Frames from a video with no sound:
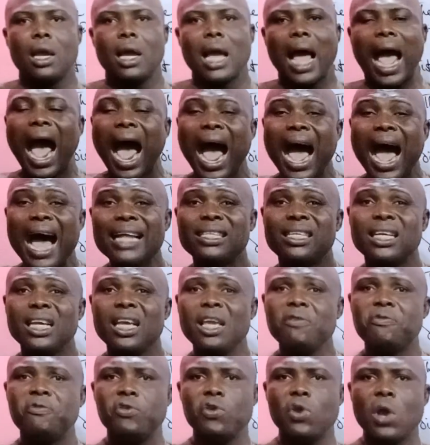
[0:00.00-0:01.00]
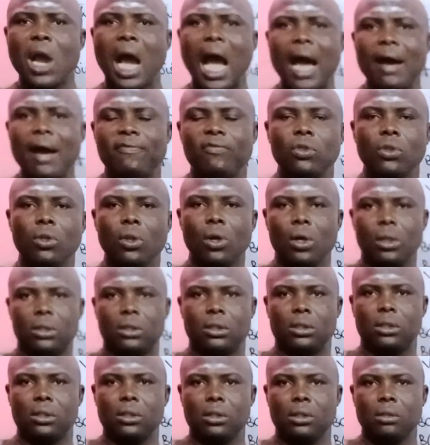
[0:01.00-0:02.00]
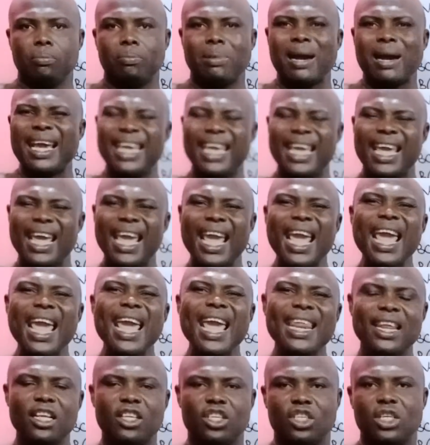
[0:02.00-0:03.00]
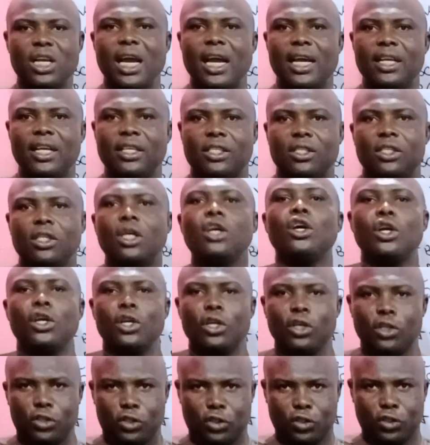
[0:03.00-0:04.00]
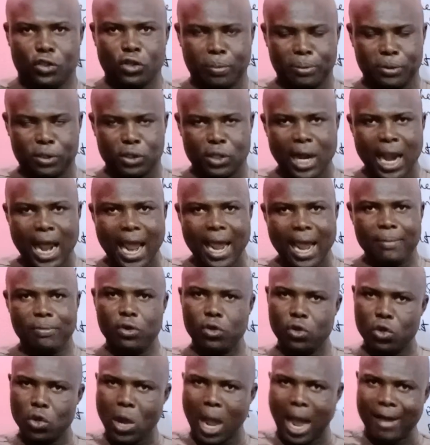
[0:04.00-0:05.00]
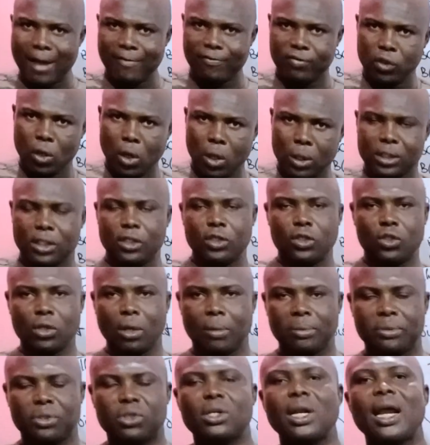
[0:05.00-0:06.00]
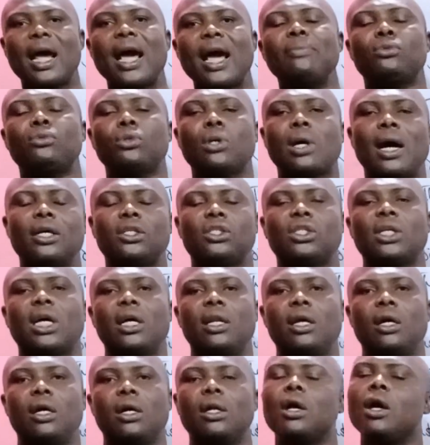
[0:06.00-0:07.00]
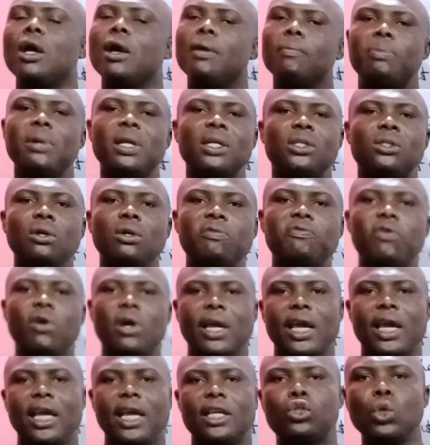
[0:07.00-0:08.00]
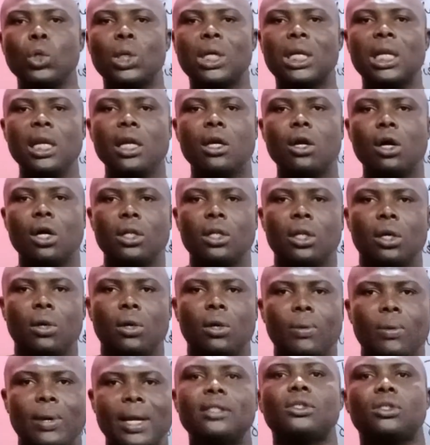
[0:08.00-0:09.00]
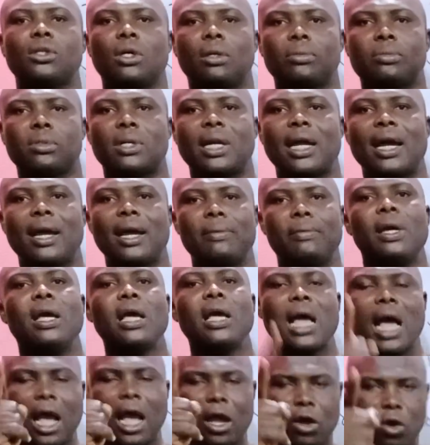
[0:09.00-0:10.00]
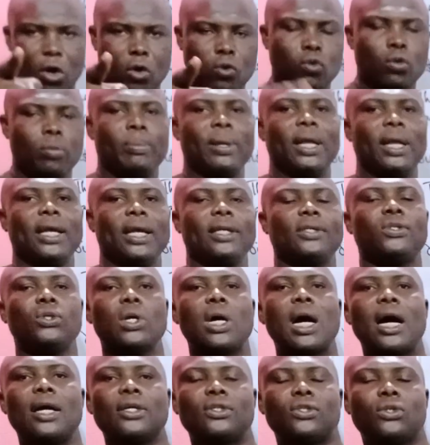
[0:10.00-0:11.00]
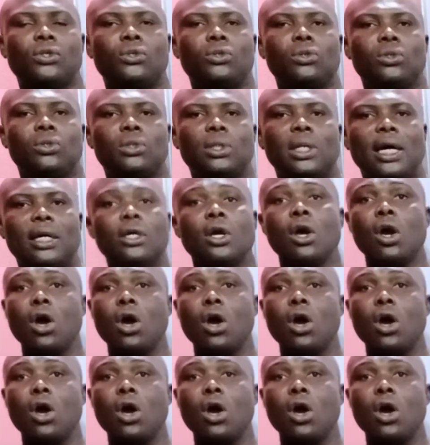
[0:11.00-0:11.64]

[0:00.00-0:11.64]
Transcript: And if you have not, any chance, subscribe. You have not subscribed to our channel, Please don't forget to click on the red subscribe. And God will bless you as you do that.